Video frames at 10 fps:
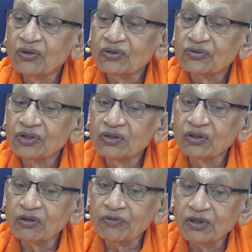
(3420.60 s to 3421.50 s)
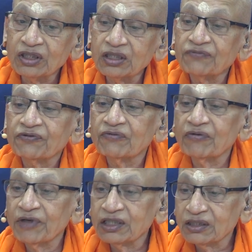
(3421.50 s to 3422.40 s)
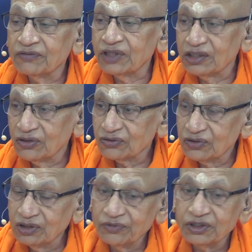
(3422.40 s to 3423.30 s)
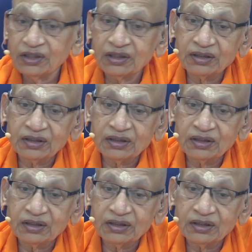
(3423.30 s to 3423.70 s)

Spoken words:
also is looked upon as different from myself, that is also limited.